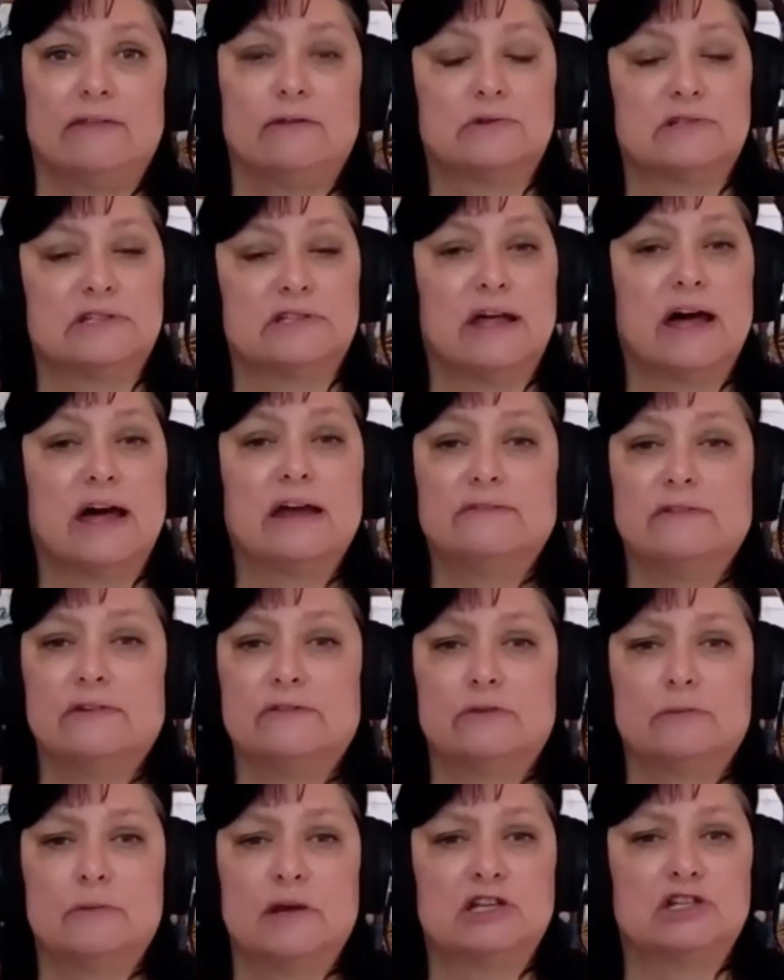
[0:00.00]
There was a lot of
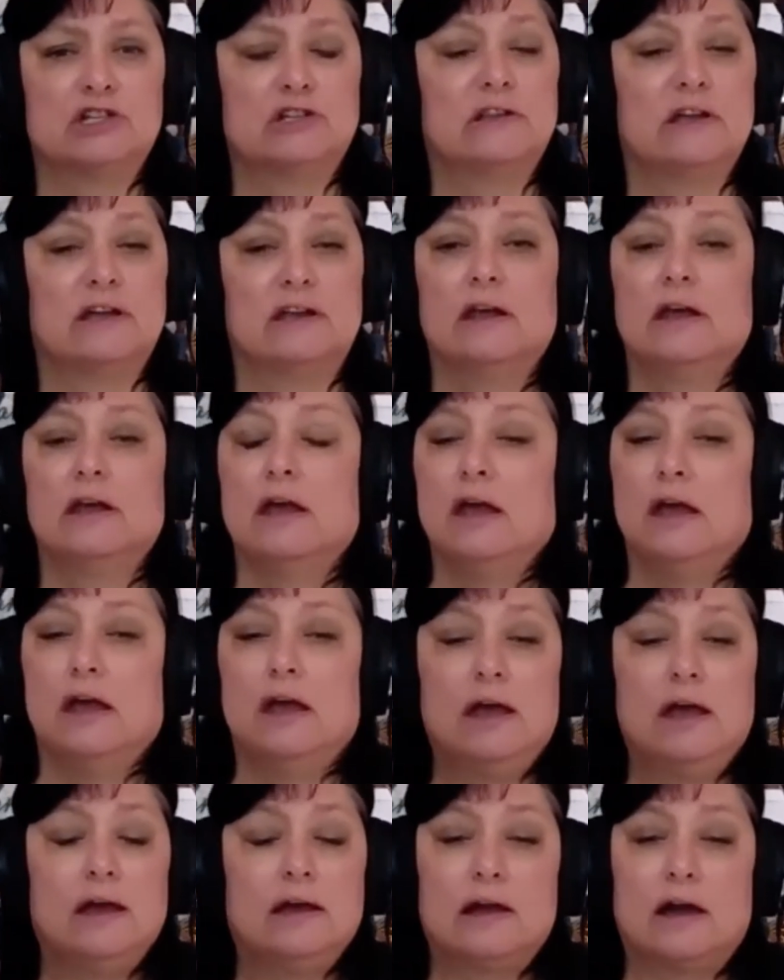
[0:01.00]
information that
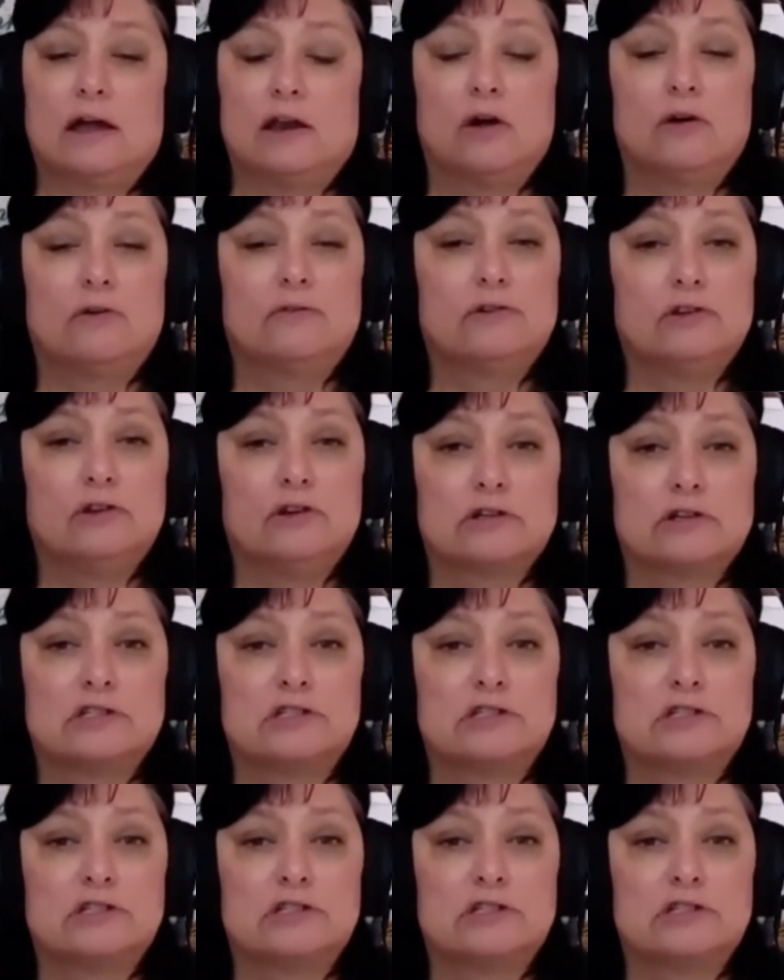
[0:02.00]
got overlooked.